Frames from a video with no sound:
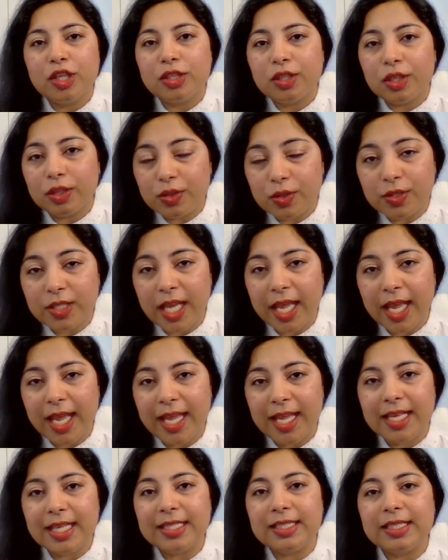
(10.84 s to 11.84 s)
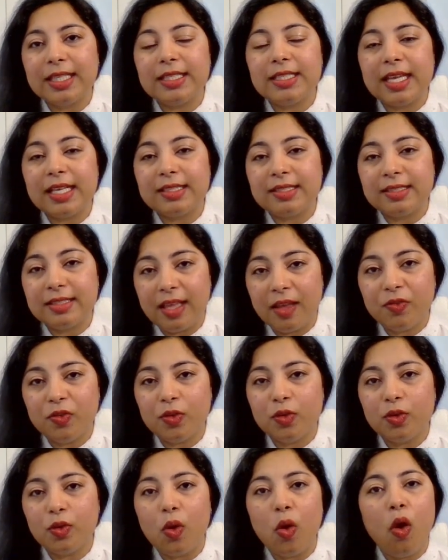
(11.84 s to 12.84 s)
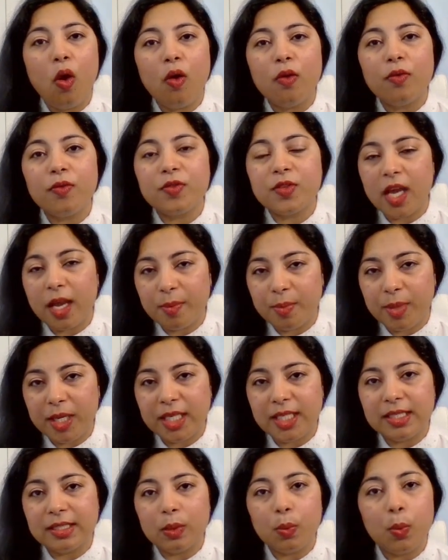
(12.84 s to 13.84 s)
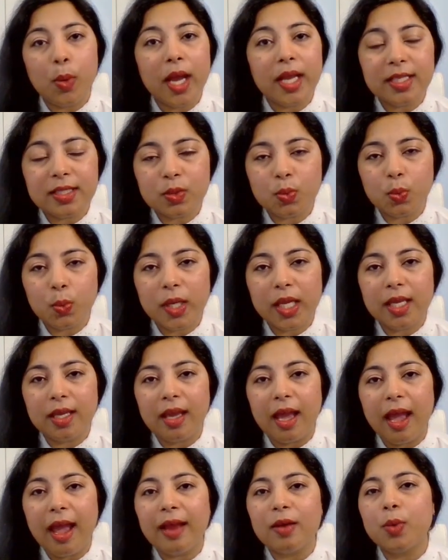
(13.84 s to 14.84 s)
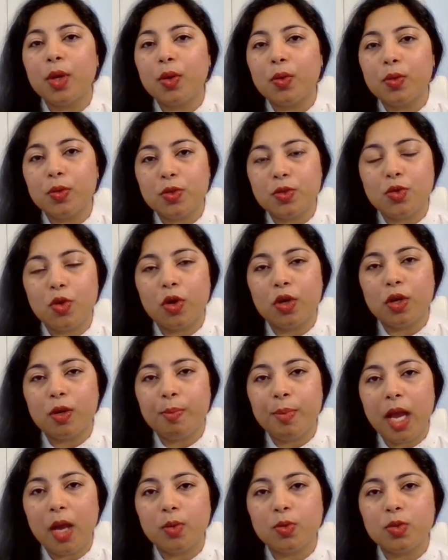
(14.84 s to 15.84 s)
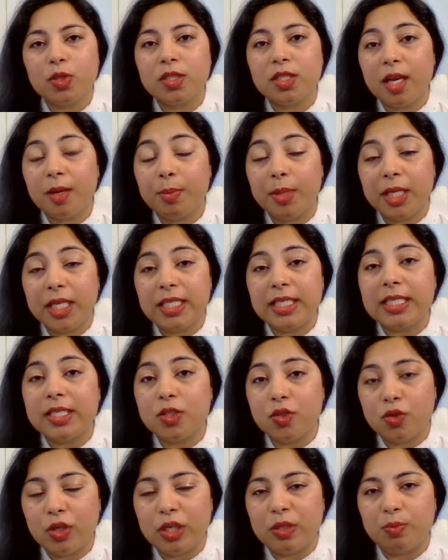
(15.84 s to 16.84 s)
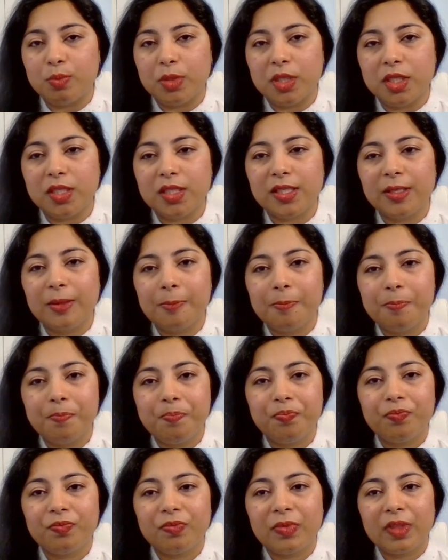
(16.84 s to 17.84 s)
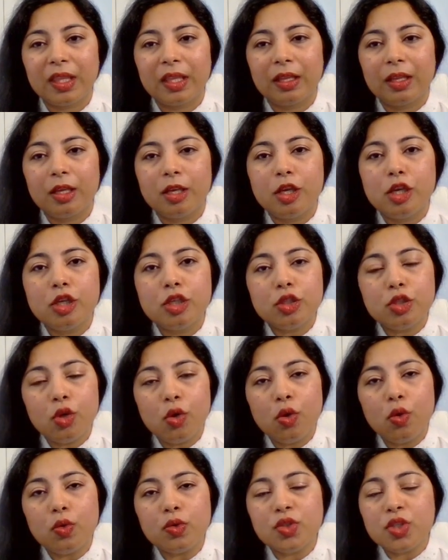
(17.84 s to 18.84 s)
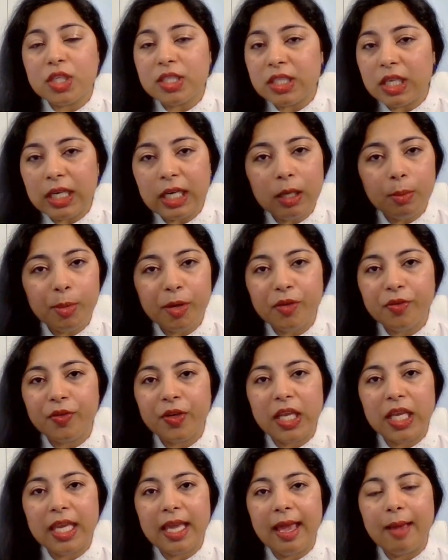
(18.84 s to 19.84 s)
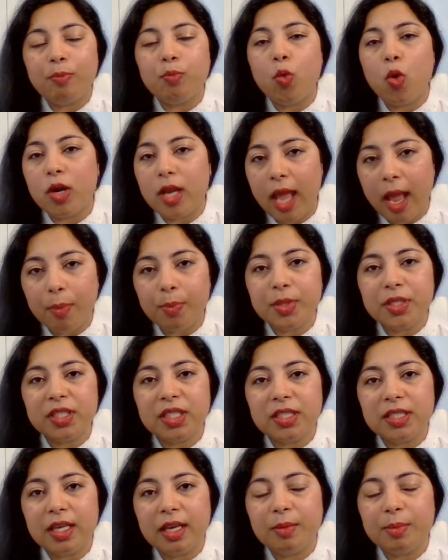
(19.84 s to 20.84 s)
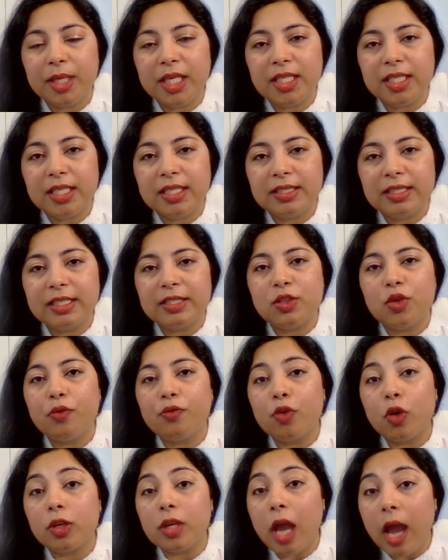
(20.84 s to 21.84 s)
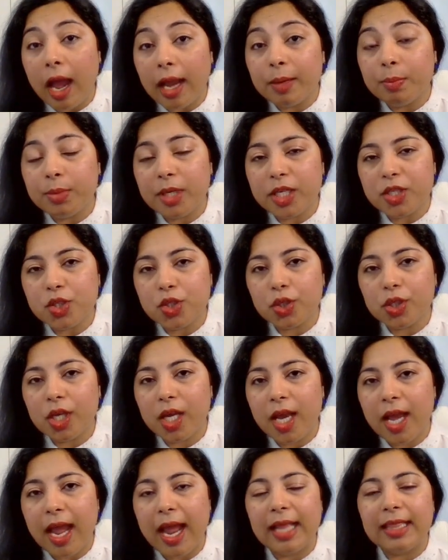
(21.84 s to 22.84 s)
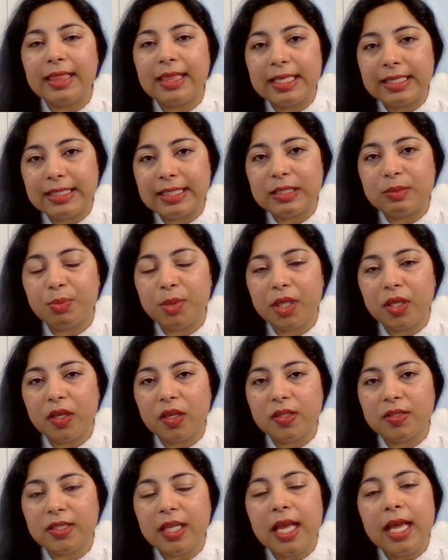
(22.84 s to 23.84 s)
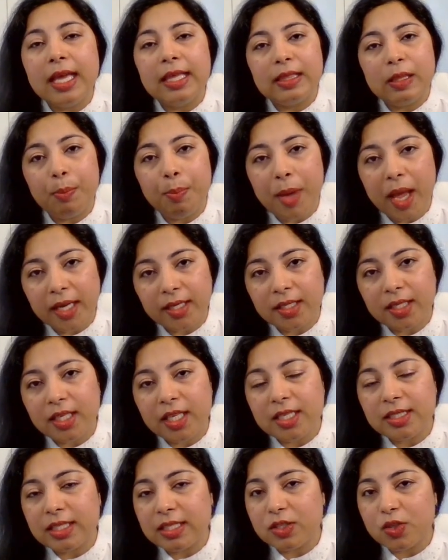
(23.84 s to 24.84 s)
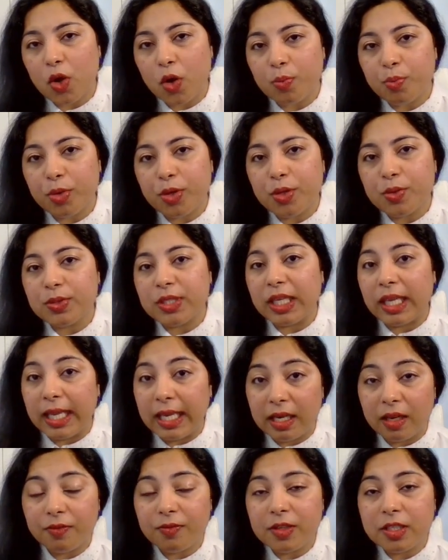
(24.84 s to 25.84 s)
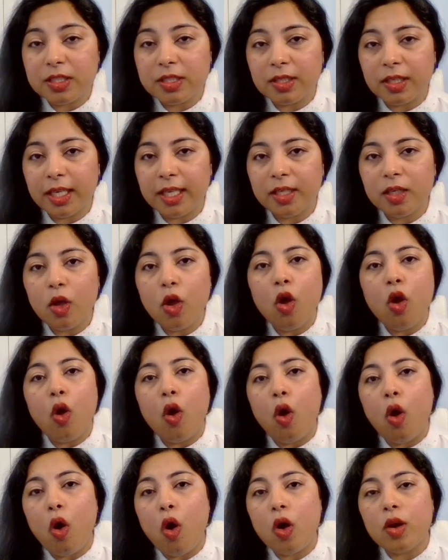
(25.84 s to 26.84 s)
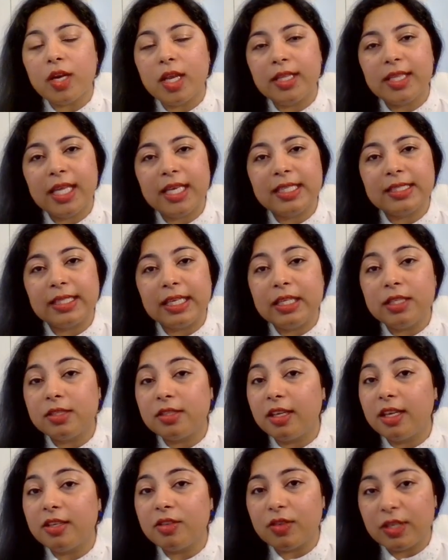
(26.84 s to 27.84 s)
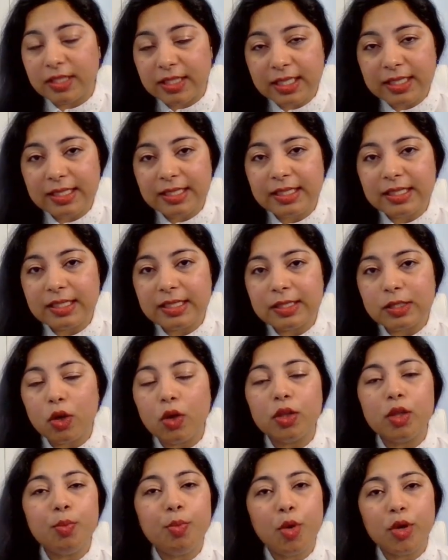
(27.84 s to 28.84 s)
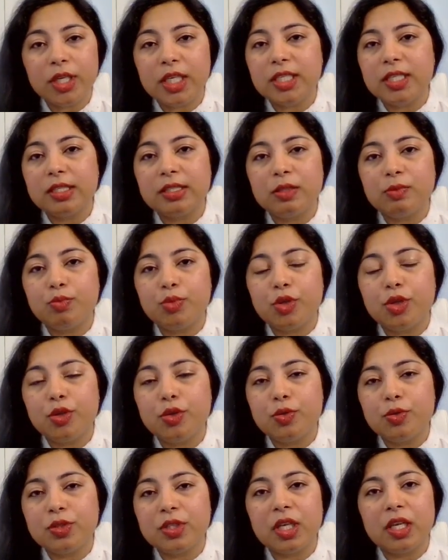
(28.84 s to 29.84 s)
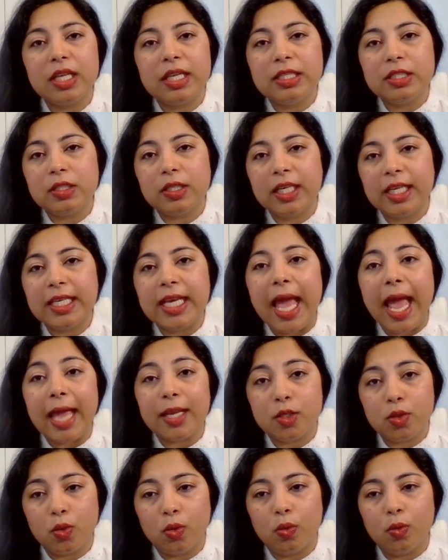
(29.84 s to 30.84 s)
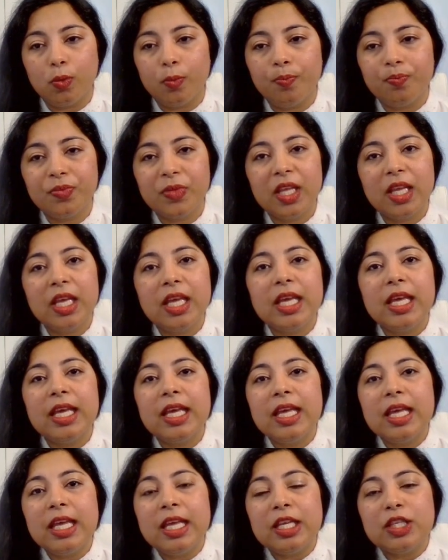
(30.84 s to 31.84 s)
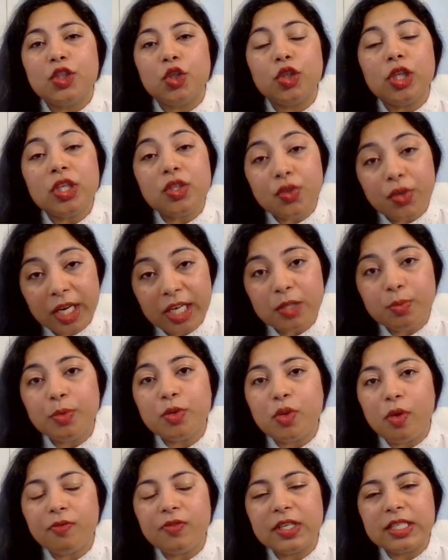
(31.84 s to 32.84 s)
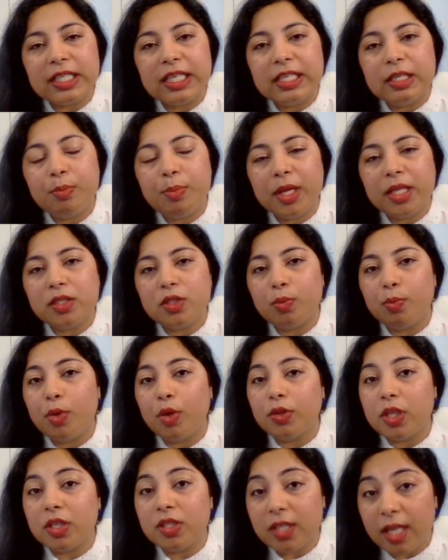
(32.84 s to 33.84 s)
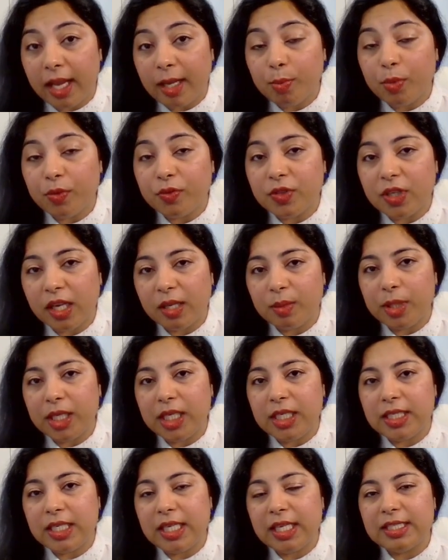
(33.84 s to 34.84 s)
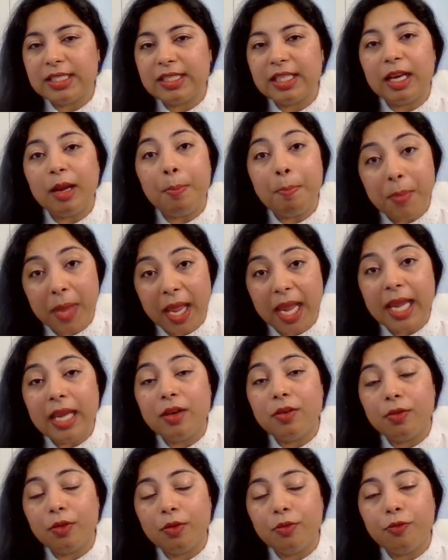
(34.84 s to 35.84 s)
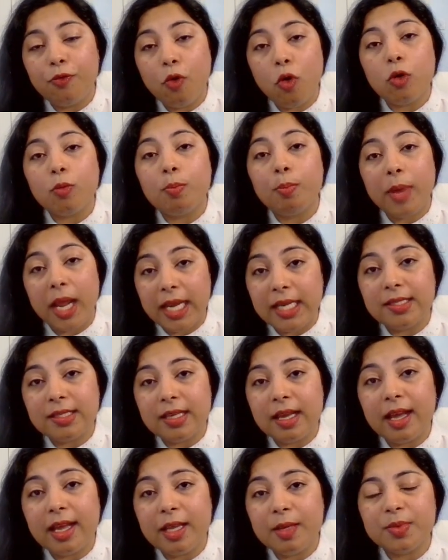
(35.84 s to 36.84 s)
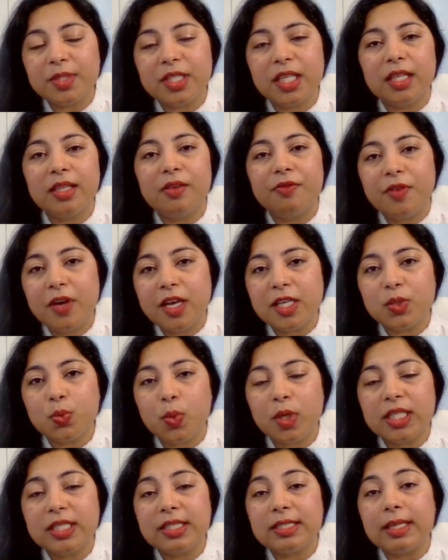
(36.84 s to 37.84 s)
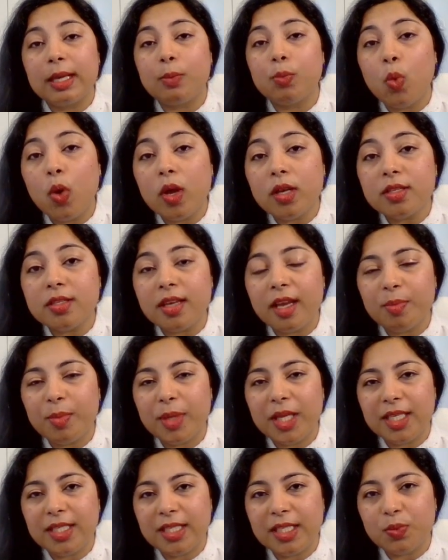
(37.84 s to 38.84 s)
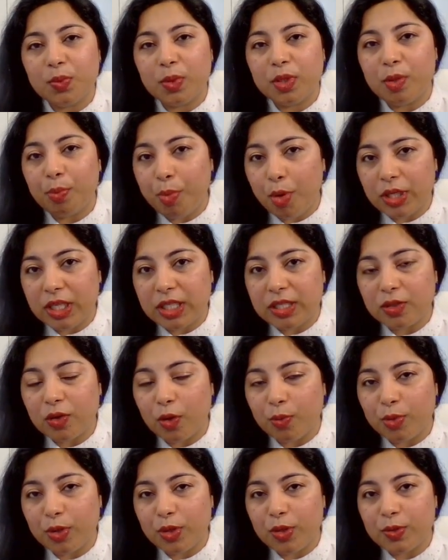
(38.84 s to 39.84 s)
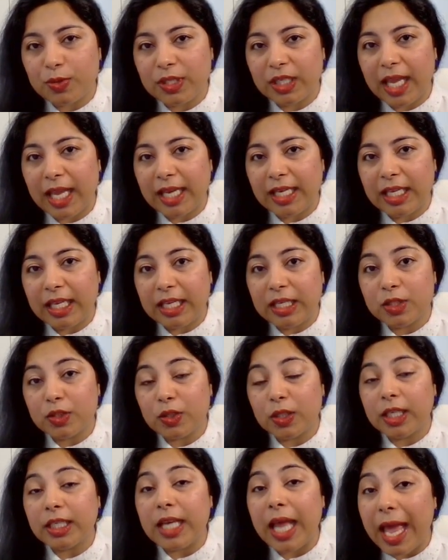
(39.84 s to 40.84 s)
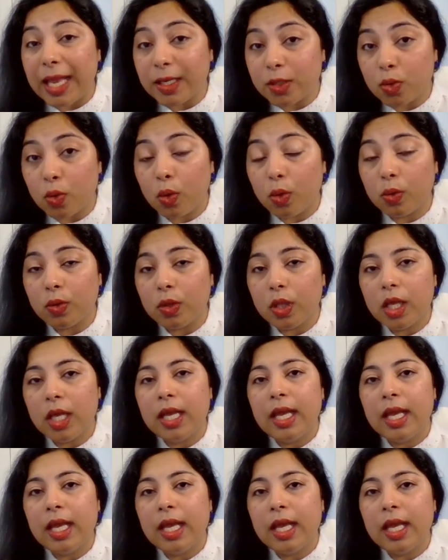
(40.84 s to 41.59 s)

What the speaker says: So today is the day 7 of Diabetes Awareness Week, and we're going to talk about diabetes treatment. So, just a little bit of recap. What happens in diabetes is you've got high blood sugar, and this is because the pancreas is not producing enough insulin, or there is insulin resistance, or the body doesn't produce insulin at all. So the treatment obviously depends upon the type of diabetes. There are four main types. The first one is type 1 diabetes, where the body is not producing any insulin at all.